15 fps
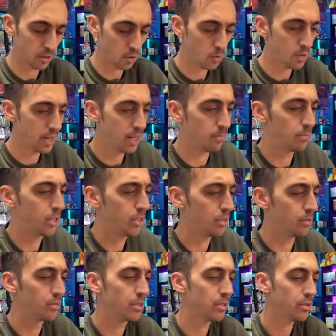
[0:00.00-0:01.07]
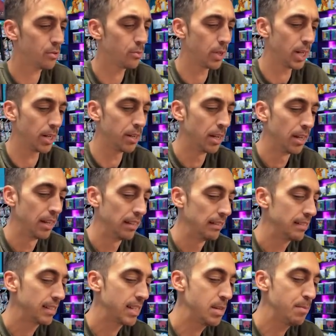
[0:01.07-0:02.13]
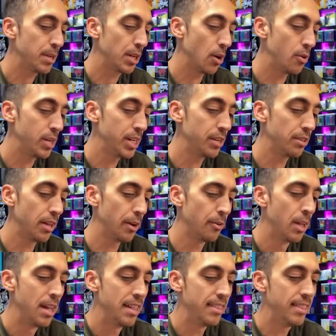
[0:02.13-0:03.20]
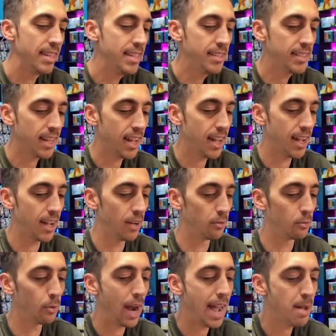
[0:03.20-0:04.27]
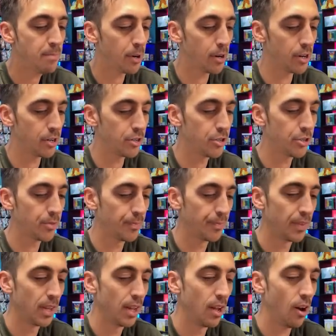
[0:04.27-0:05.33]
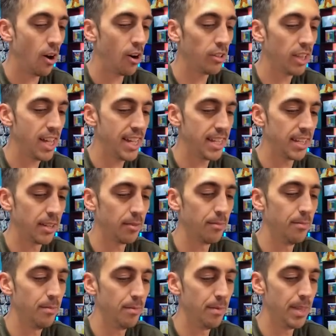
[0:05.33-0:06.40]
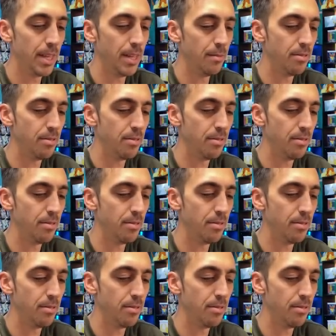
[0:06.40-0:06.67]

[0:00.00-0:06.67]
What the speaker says: torn up too. It's a little weird. Let's keep it going here though. These wrappers are like the